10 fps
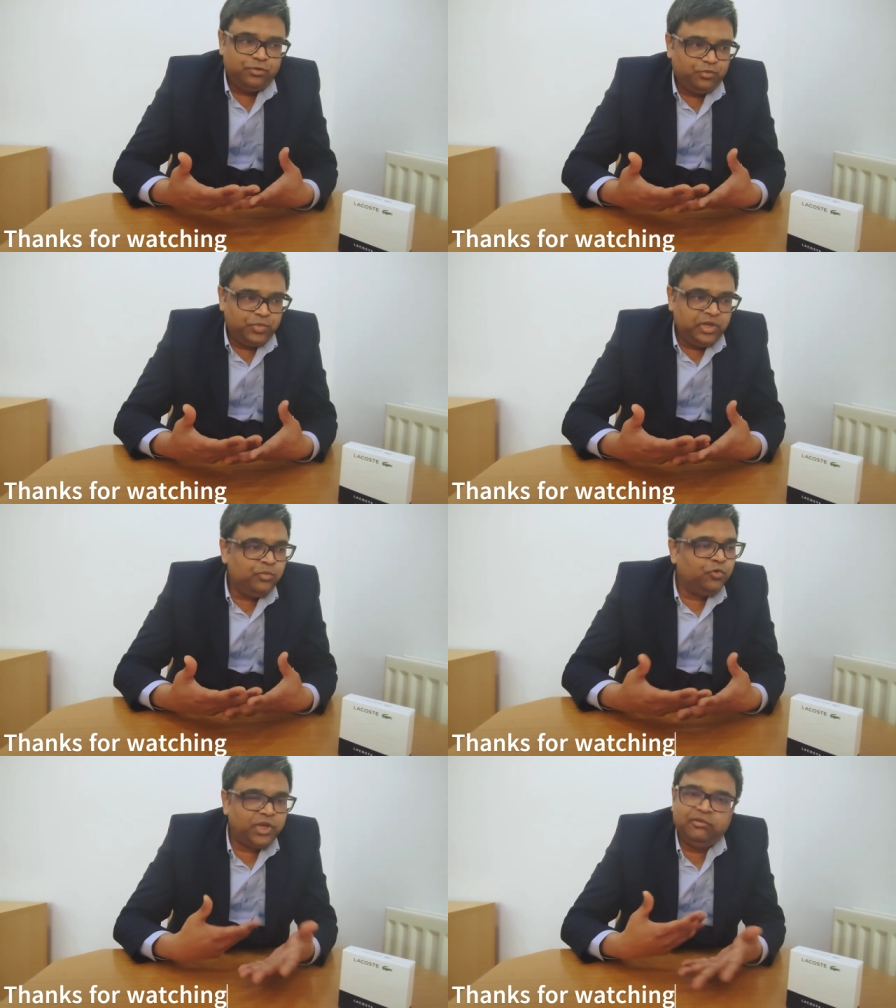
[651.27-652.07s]
to be
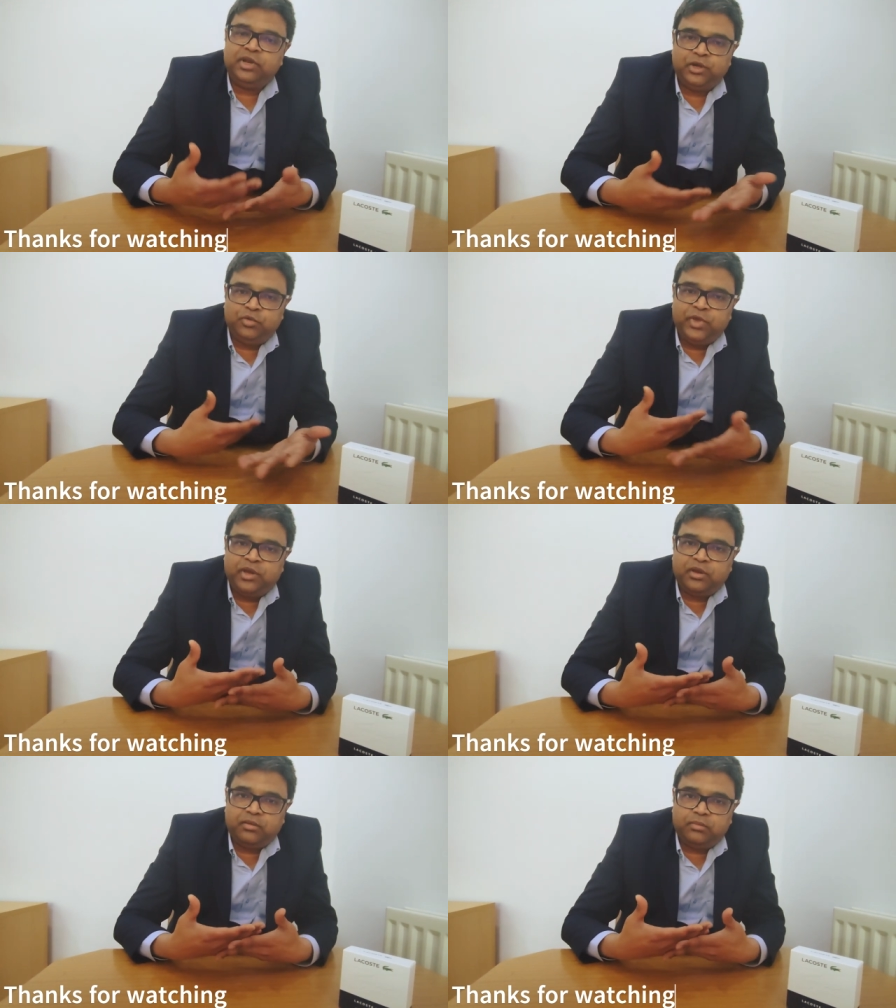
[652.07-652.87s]
motivated to
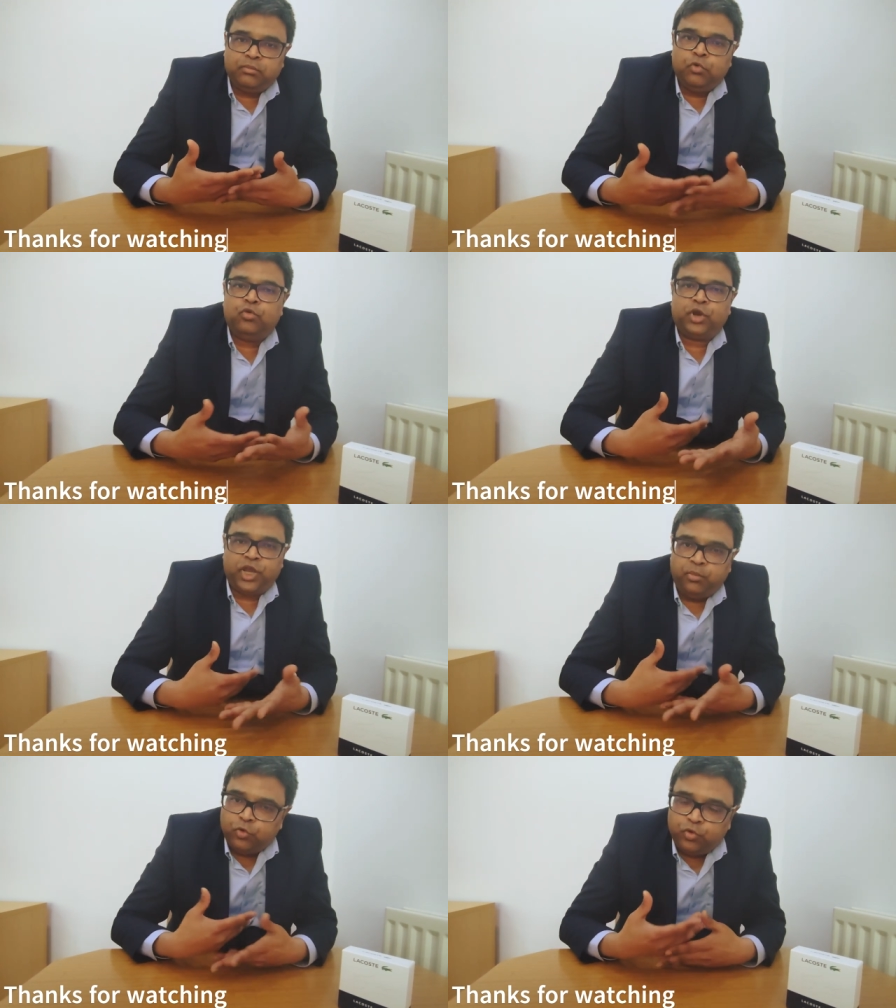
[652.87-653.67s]
make more
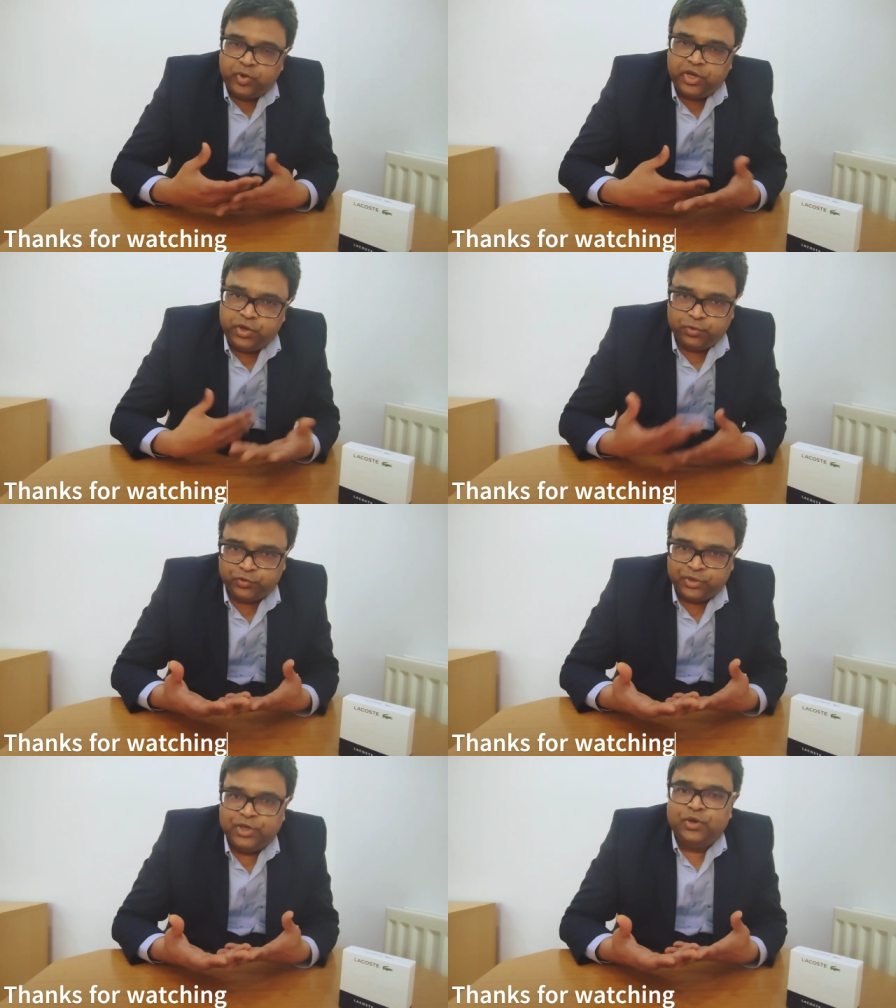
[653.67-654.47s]
and more
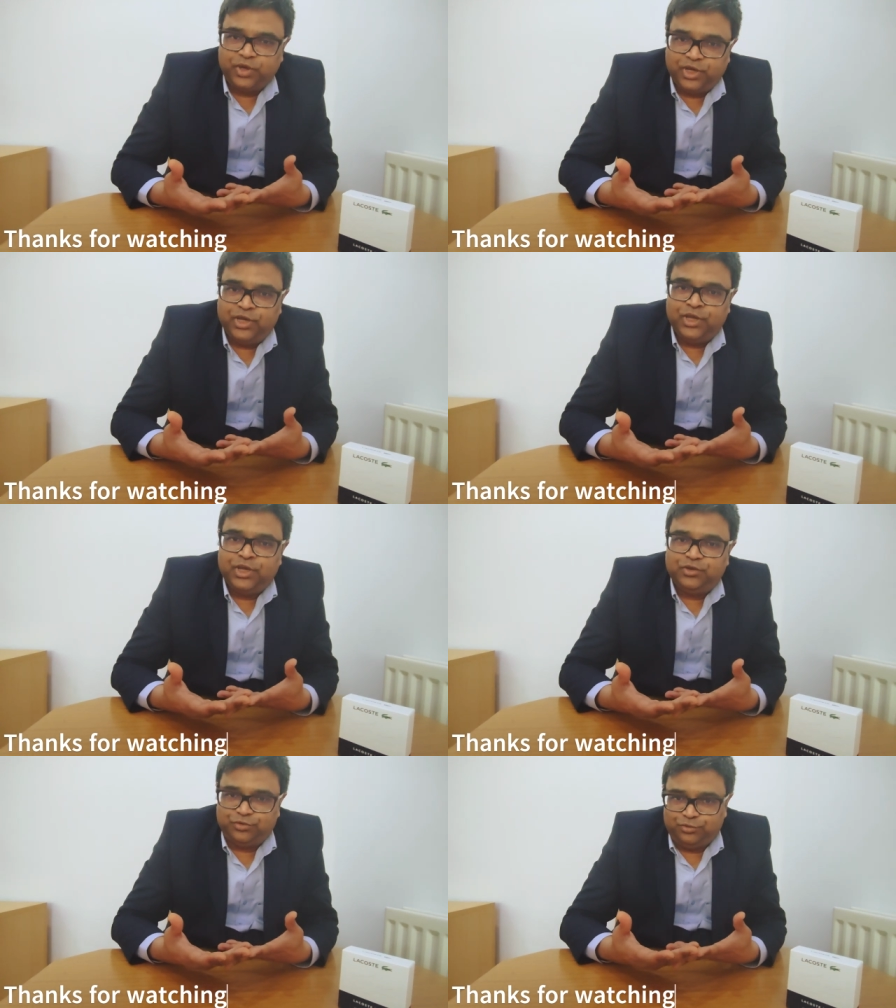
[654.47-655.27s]
videos. Okay.
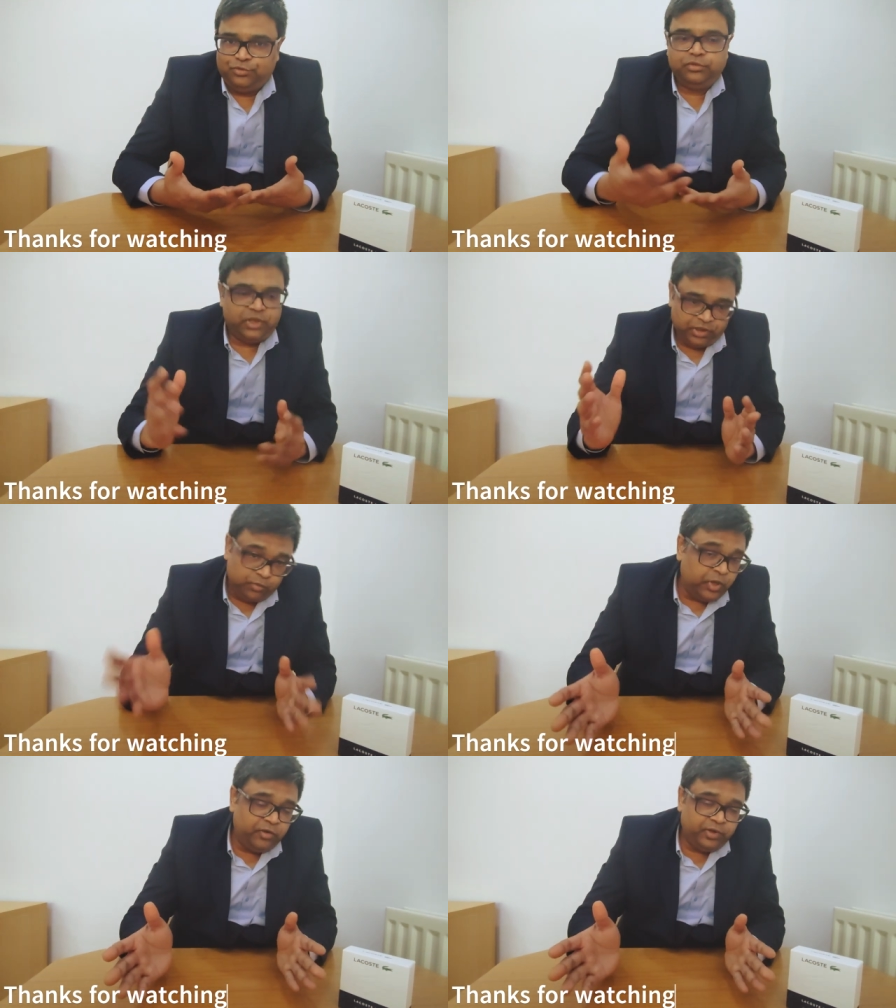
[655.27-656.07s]
So thank
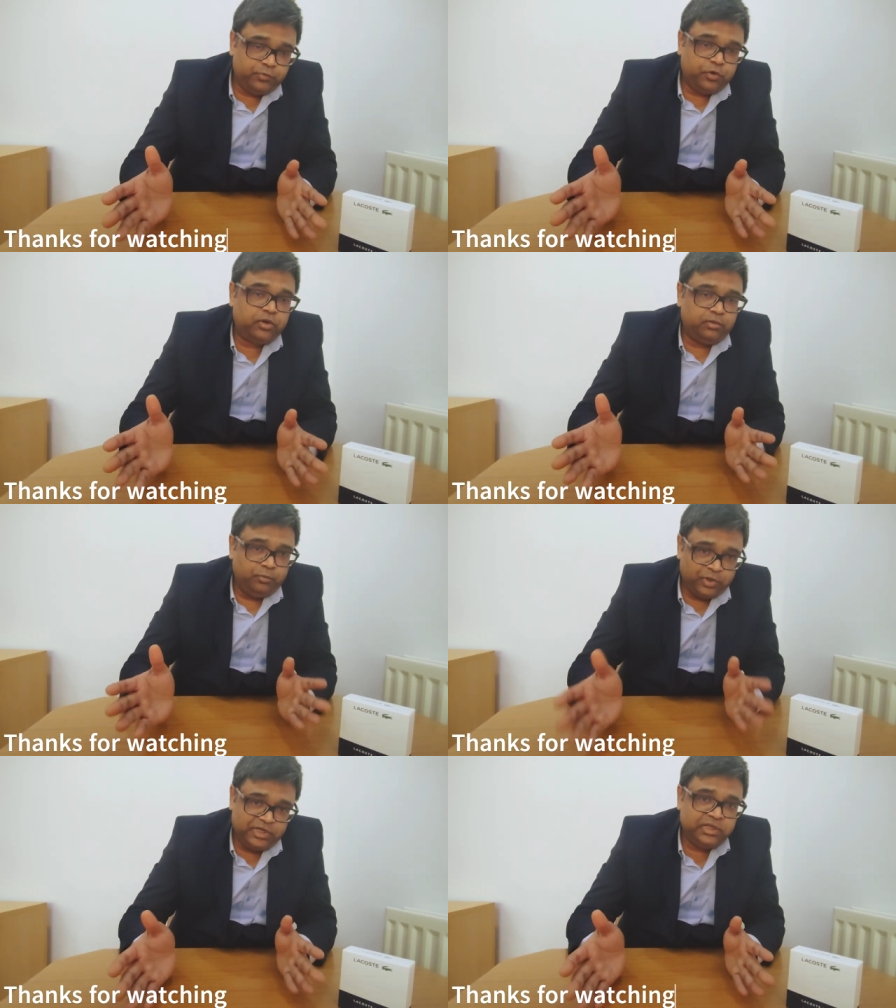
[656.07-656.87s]
you very much for
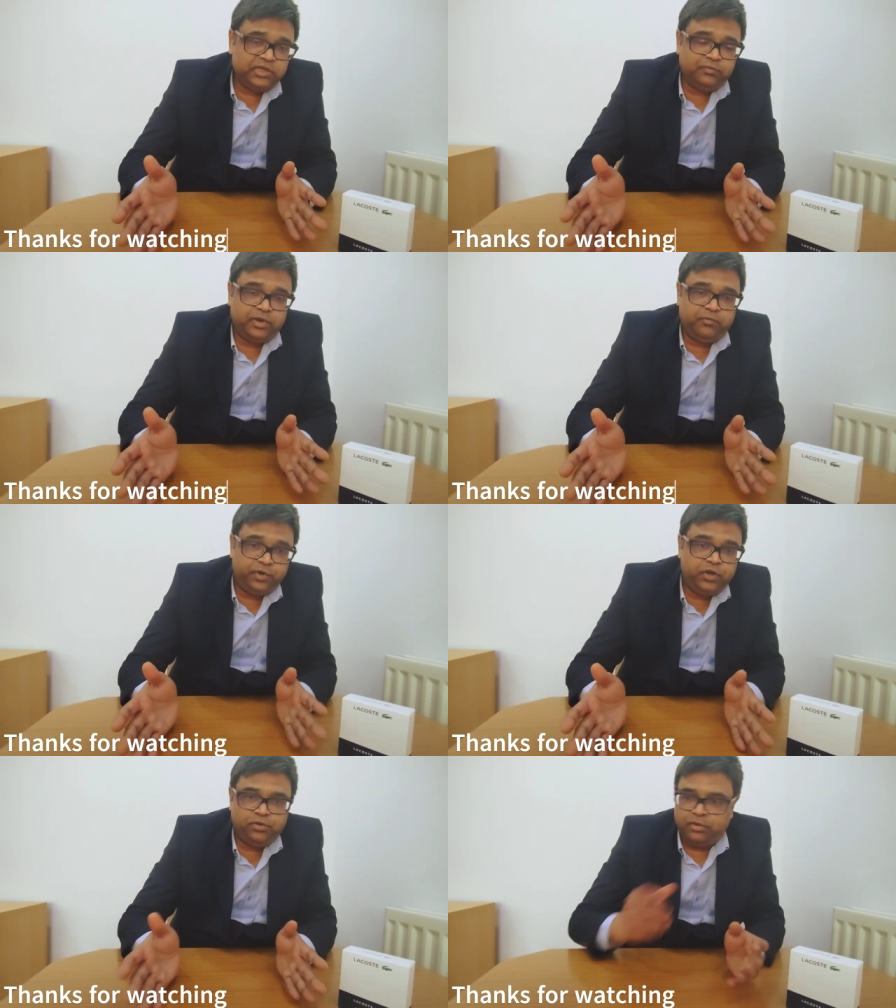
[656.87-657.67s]
watching this
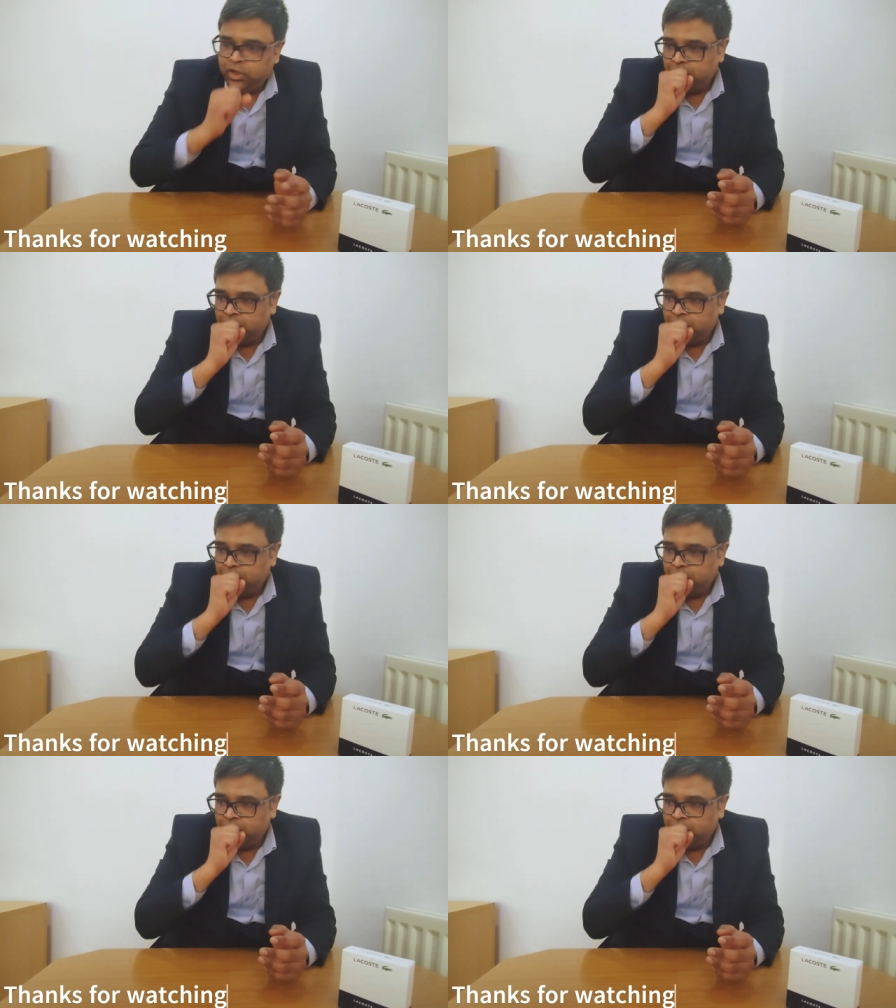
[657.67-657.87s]
video.